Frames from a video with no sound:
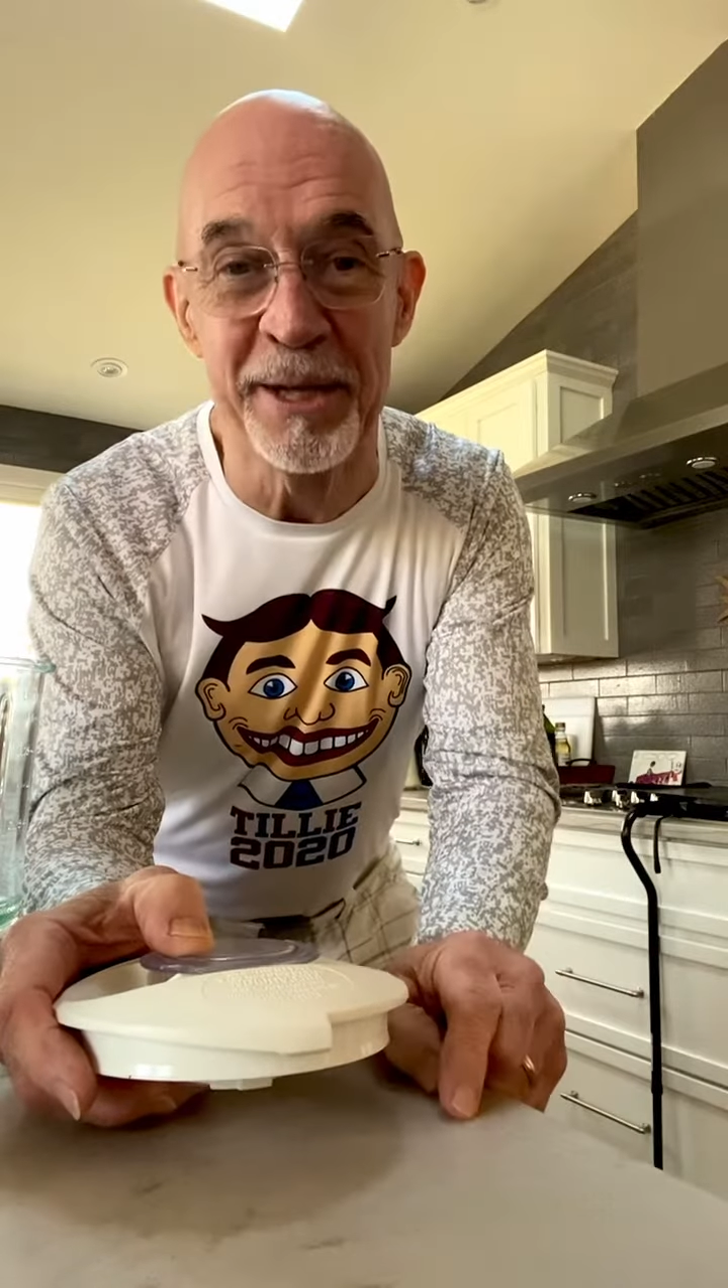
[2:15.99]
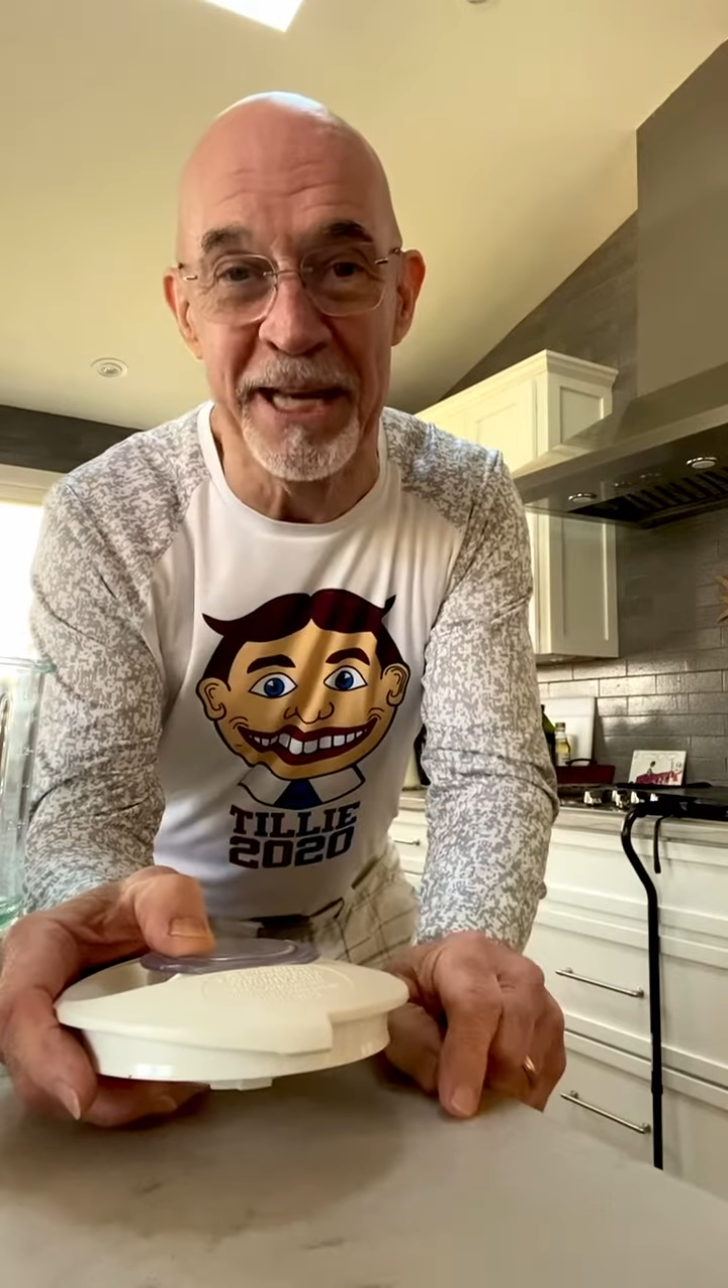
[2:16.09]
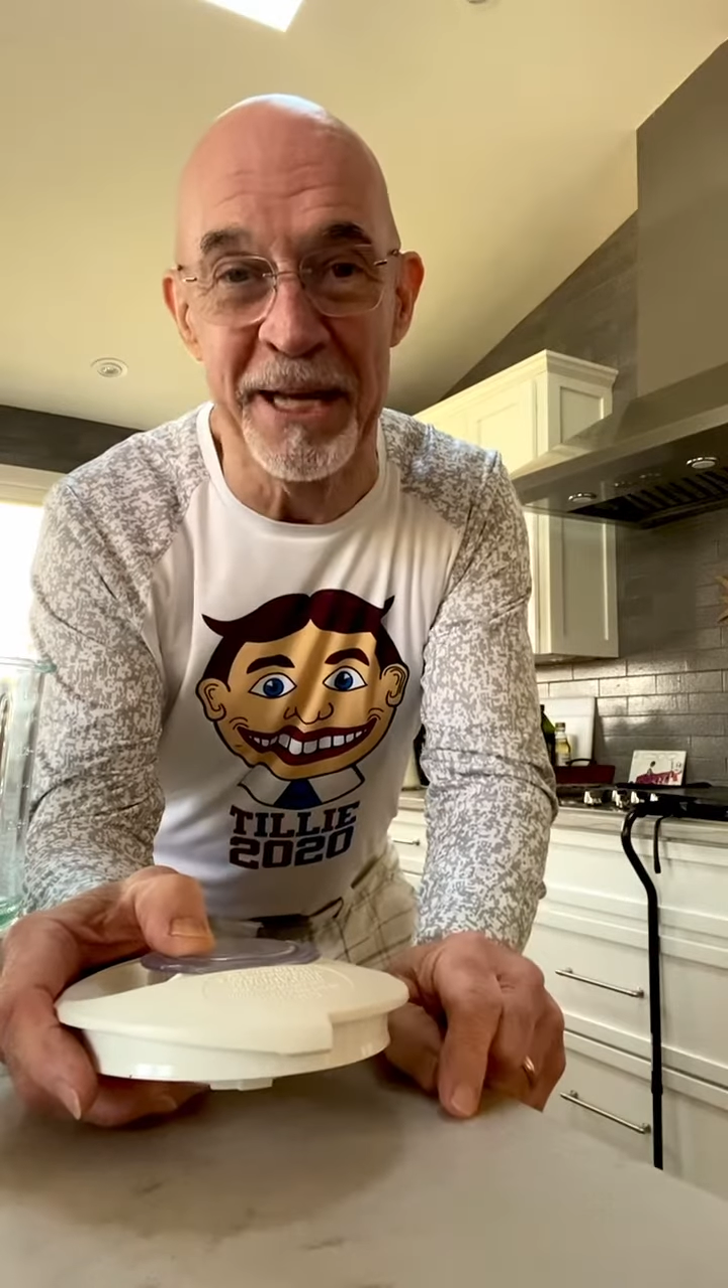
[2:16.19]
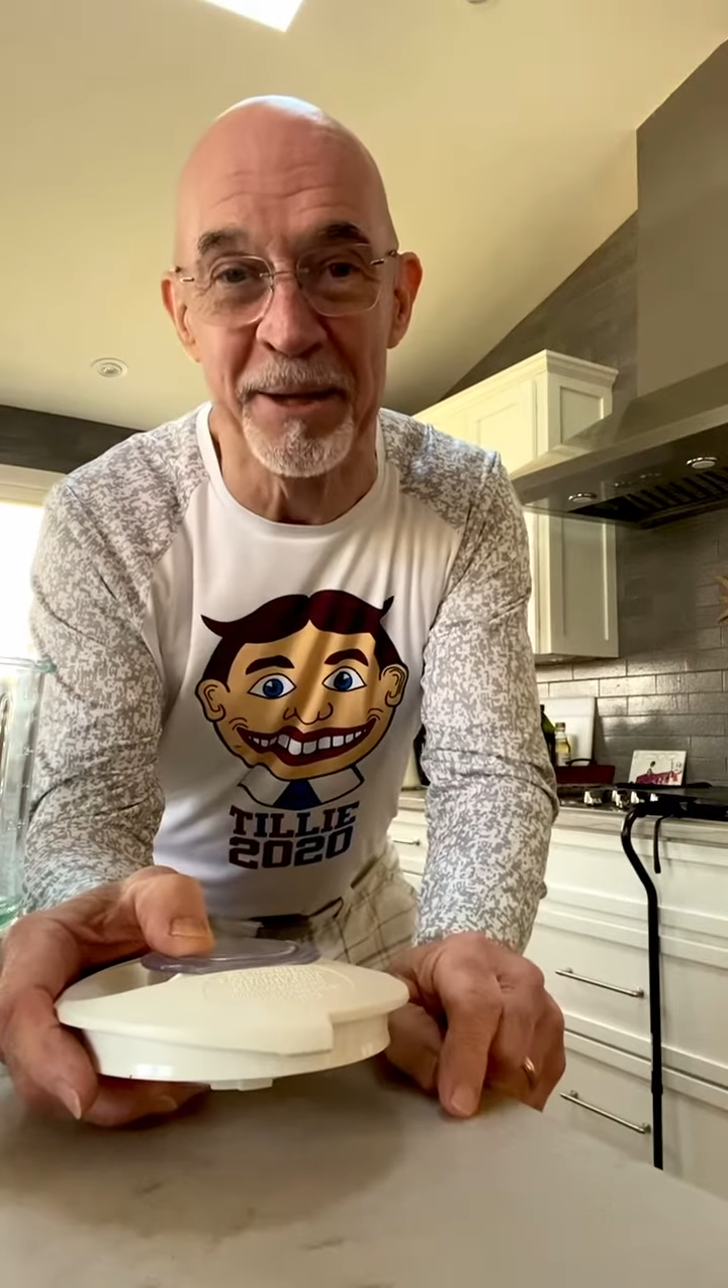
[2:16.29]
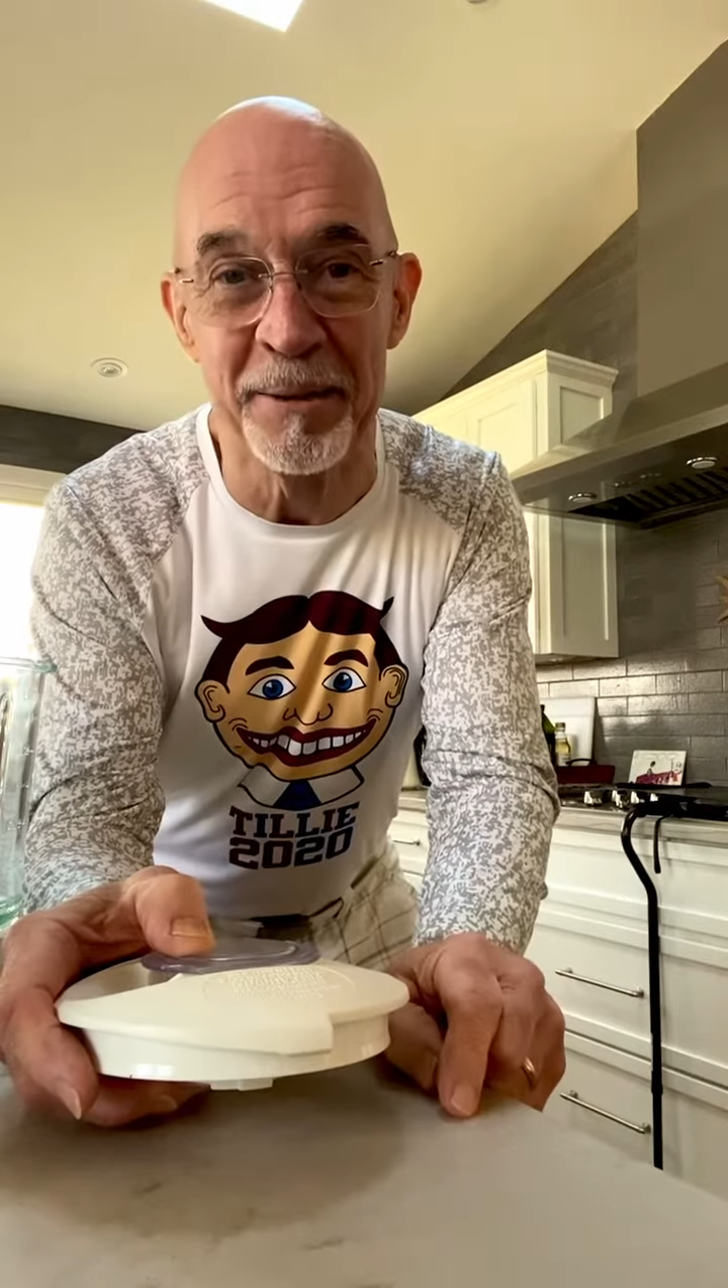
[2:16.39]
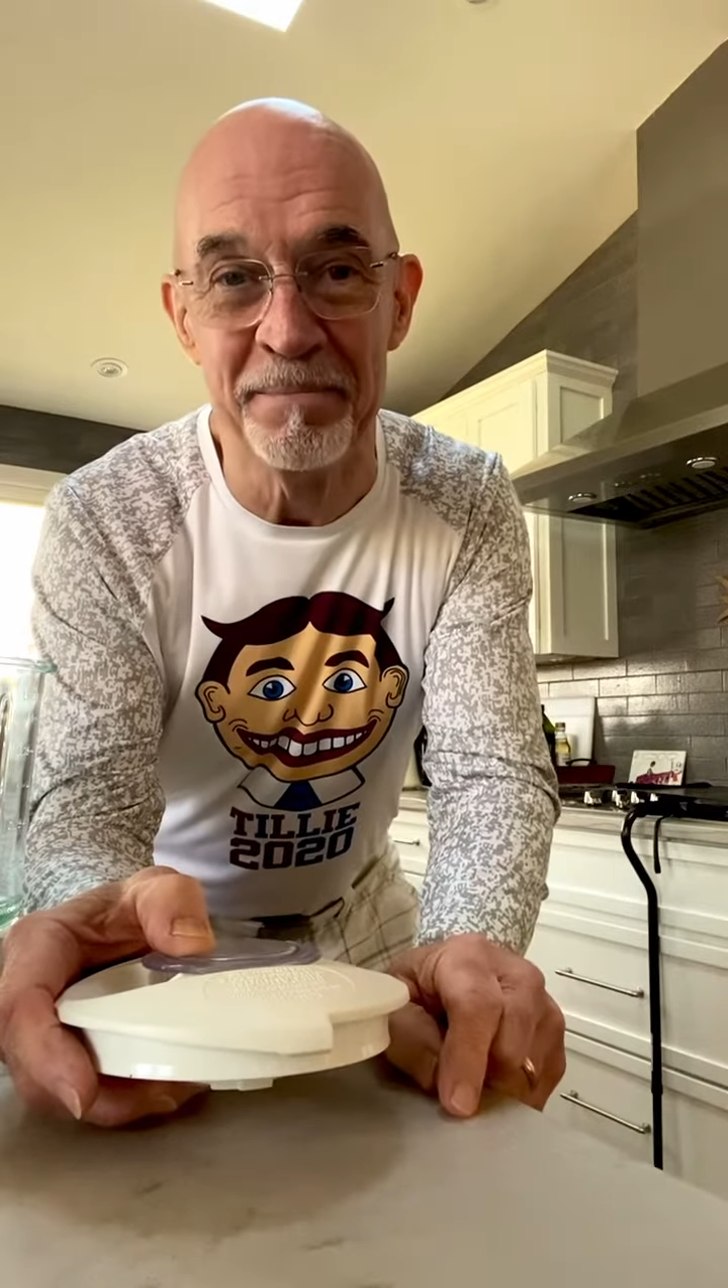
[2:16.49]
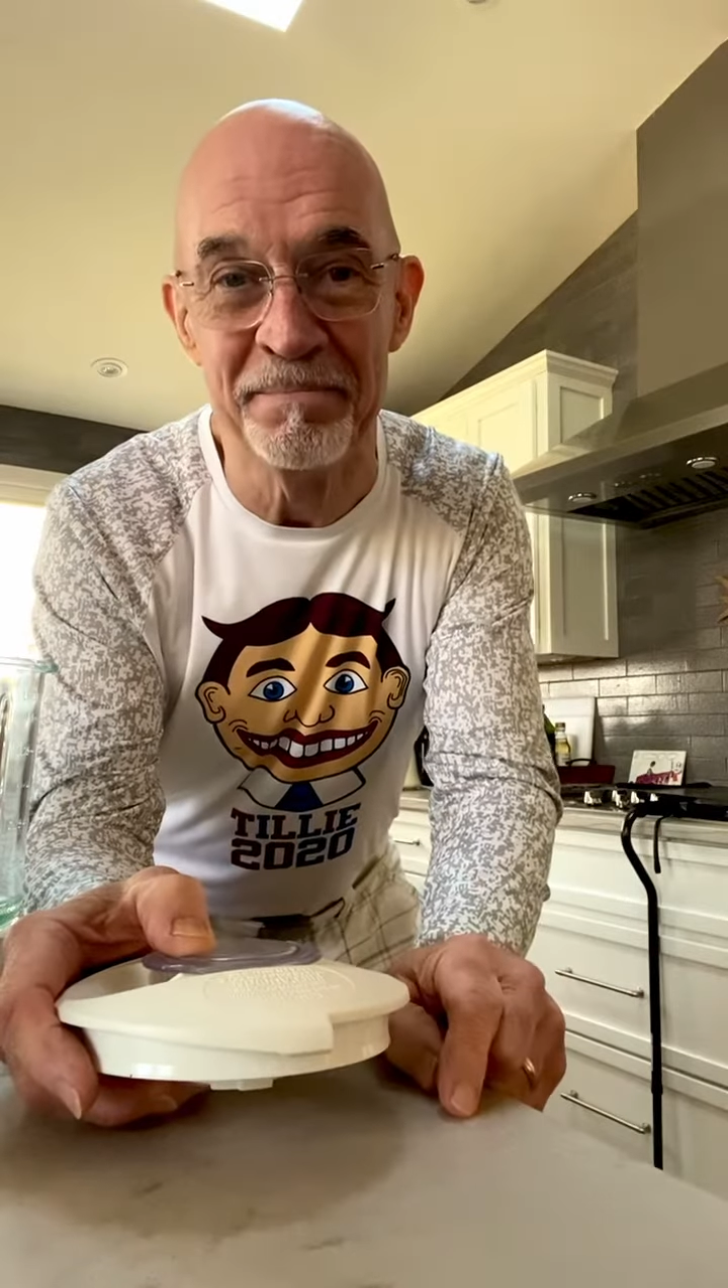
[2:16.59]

heal.